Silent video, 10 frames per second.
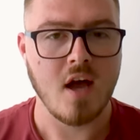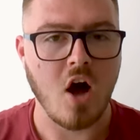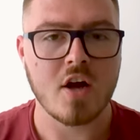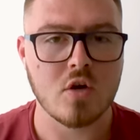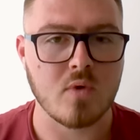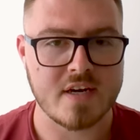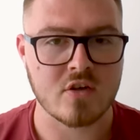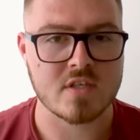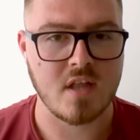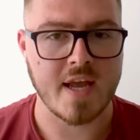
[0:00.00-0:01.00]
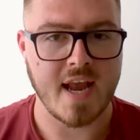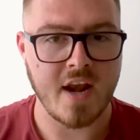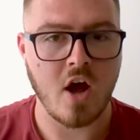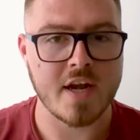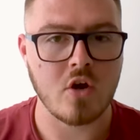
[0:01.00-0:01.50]
I know what it looks like and
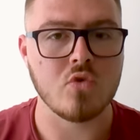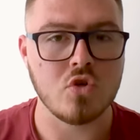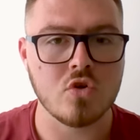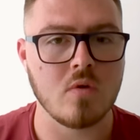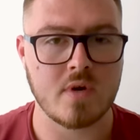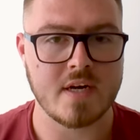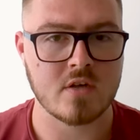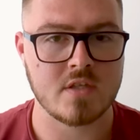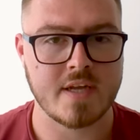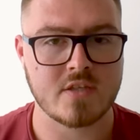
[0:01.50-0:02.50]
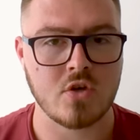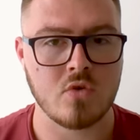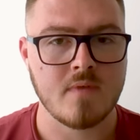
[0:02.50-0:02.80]
I know you know what it looks like too.